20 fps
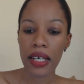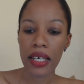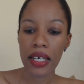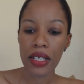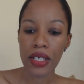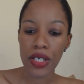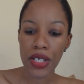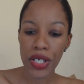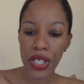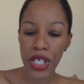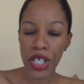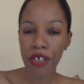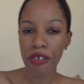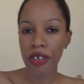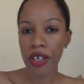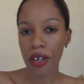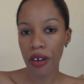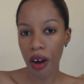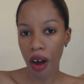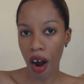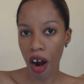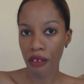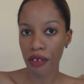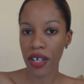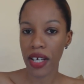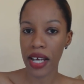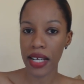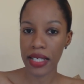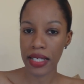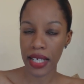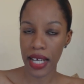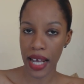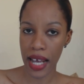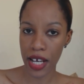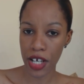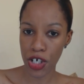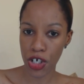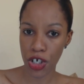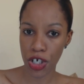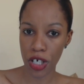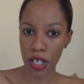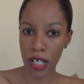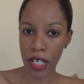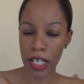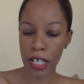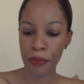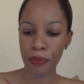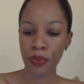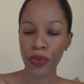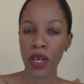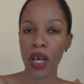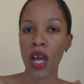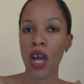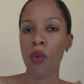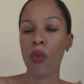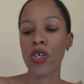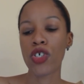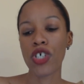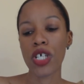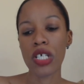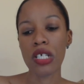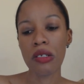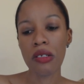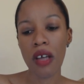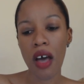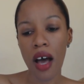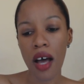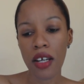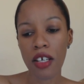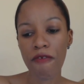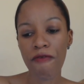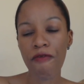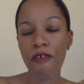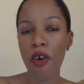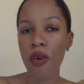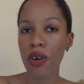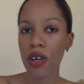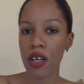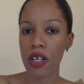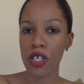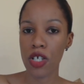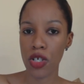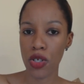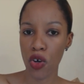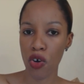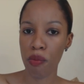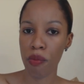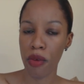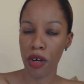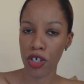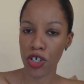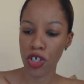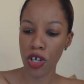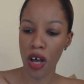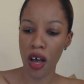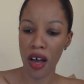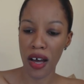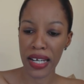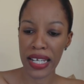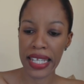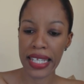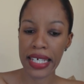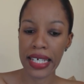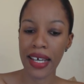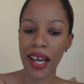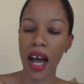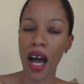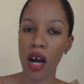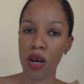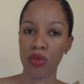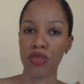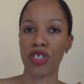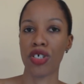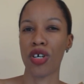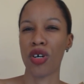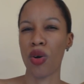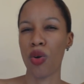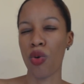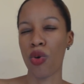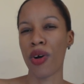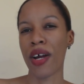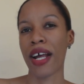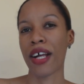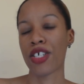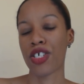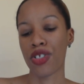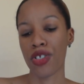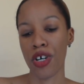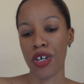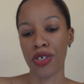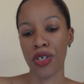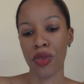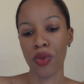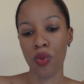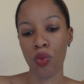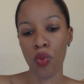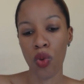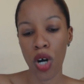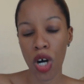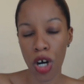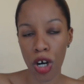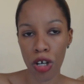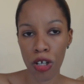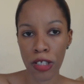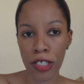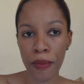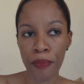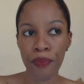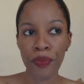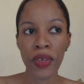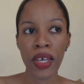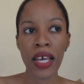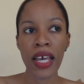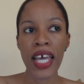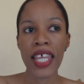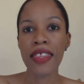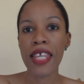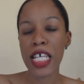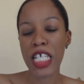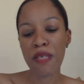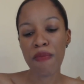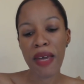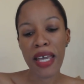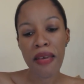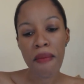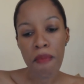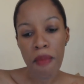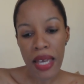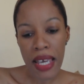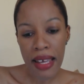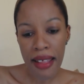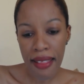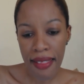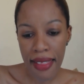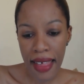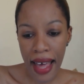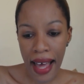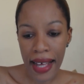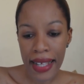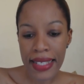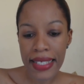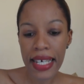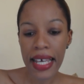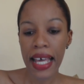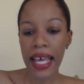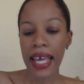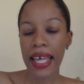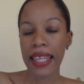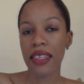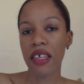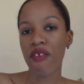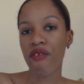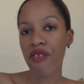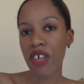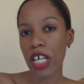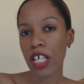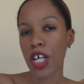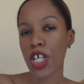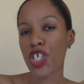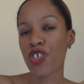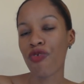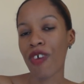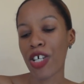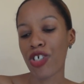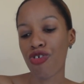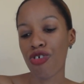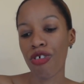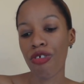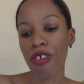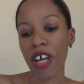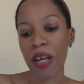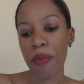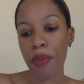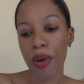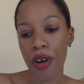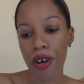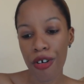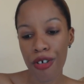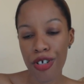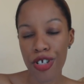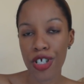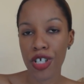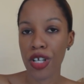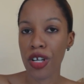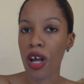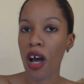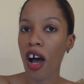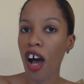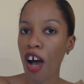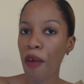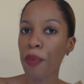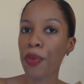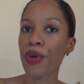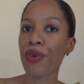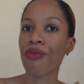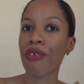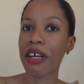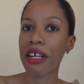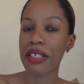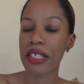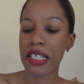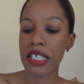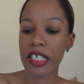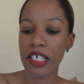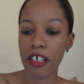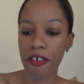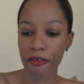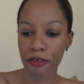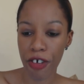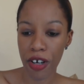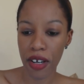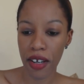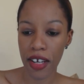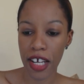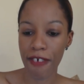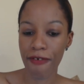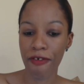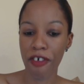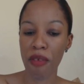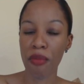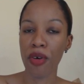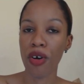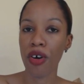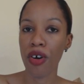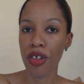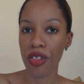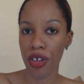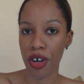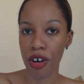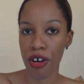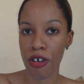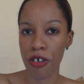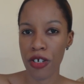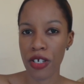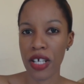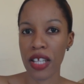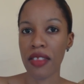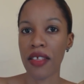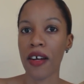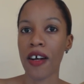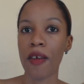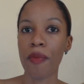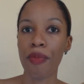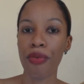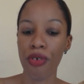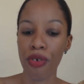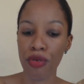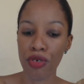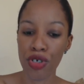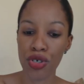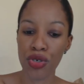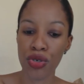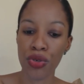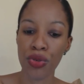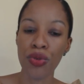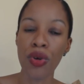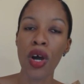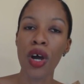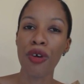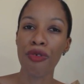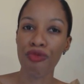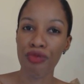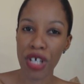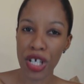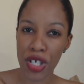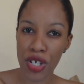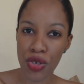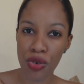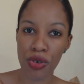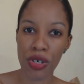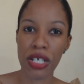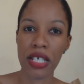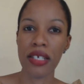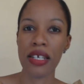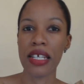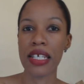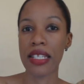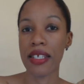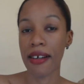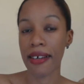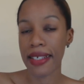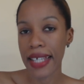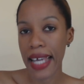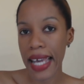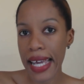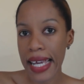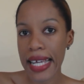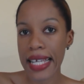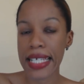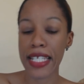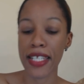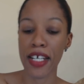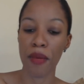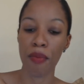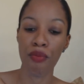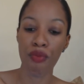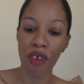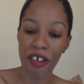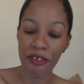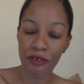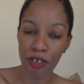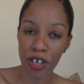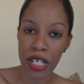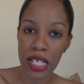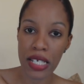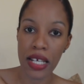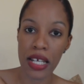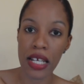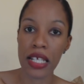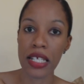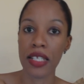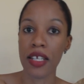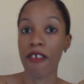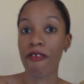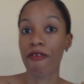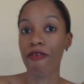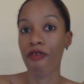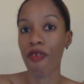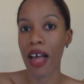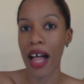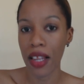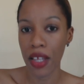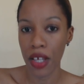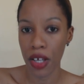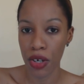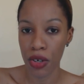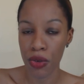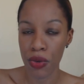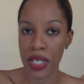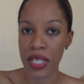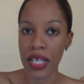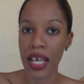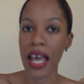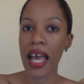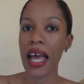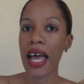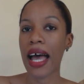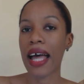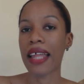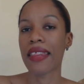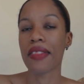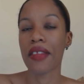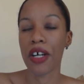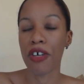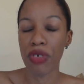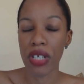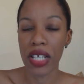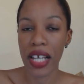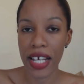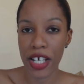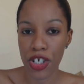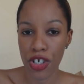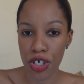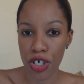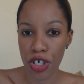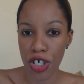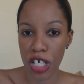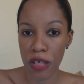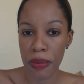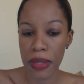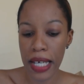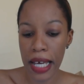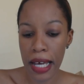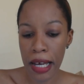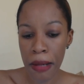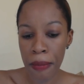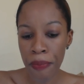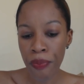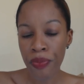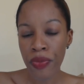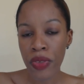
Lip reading: interior orientation, which is not focused so much on the outer or external world. This may mean that the Venus retrograde person operates differently from others in their approach to resources, their tastes, their preferences, their values, and their relationships. Yeah.